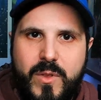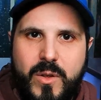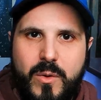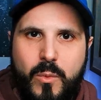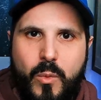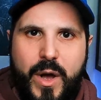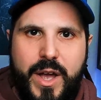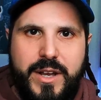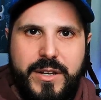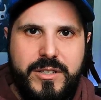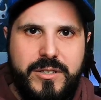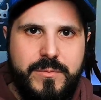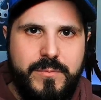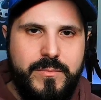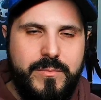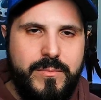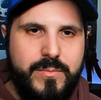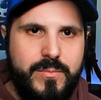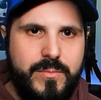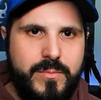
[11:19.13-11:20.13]
when
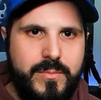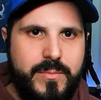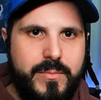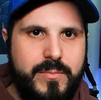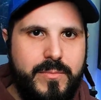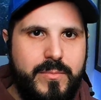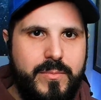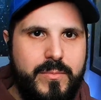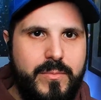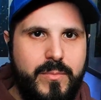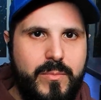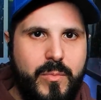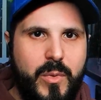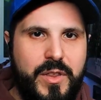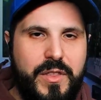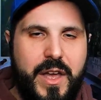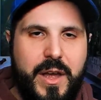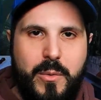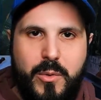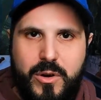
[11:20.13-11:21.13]

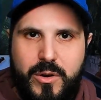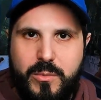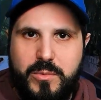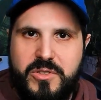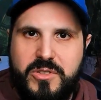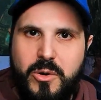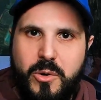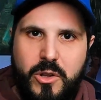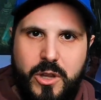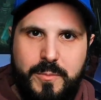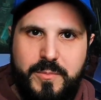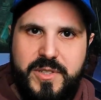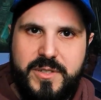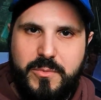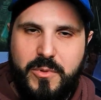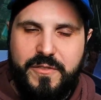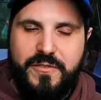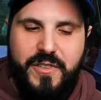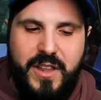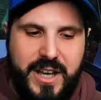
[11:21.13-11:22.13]
when they were Tulip's
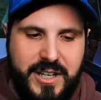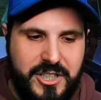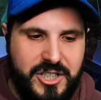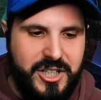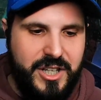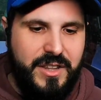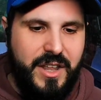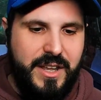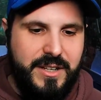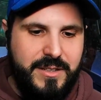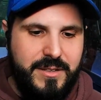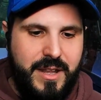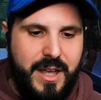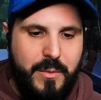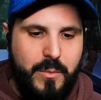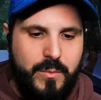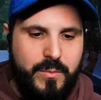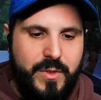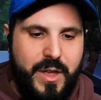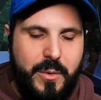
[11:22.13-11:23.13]
reflection. They
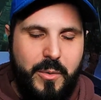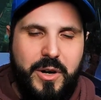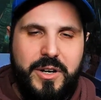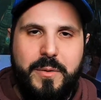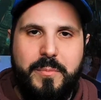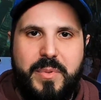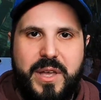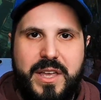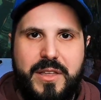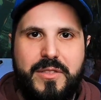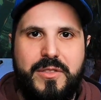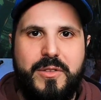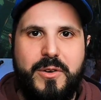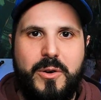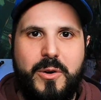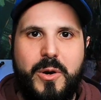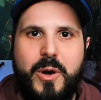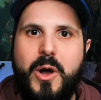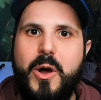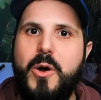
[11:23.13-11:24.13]
they they want to be
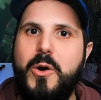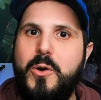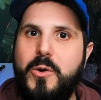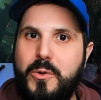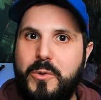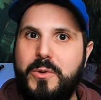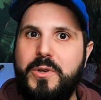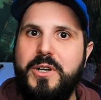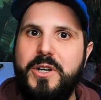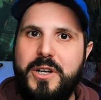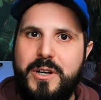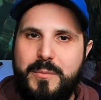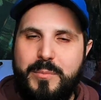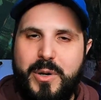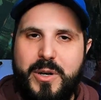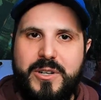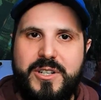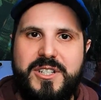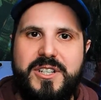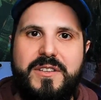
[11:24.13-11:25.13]
their own
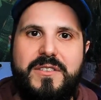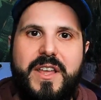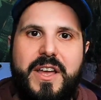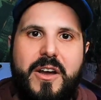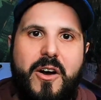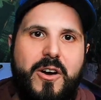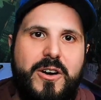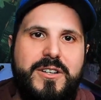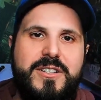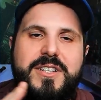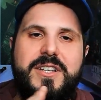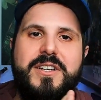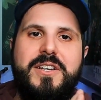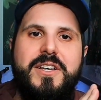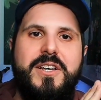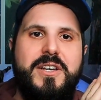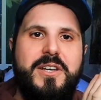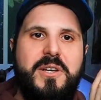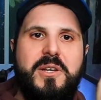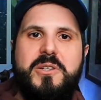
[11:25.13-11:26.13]
person. They aren't
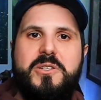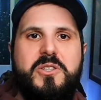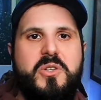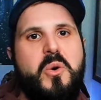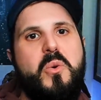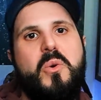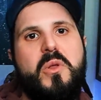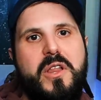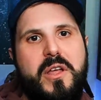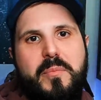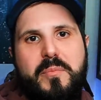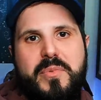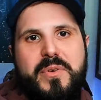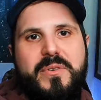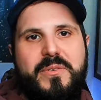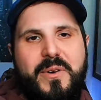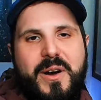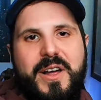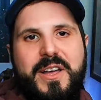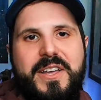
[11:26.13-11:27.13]
Tulip,
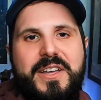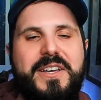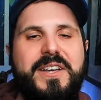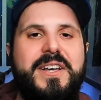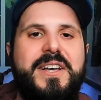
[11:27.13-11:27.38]
right?